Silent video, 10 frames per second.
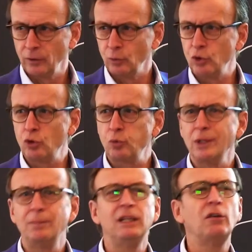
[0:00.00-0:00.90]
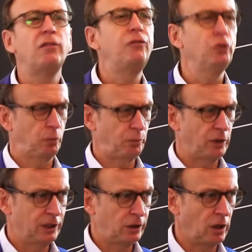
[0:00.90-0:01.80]
which would be the
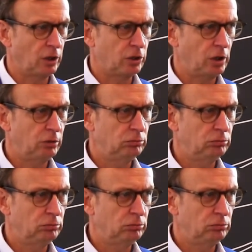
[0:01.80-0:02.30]
footprint culture.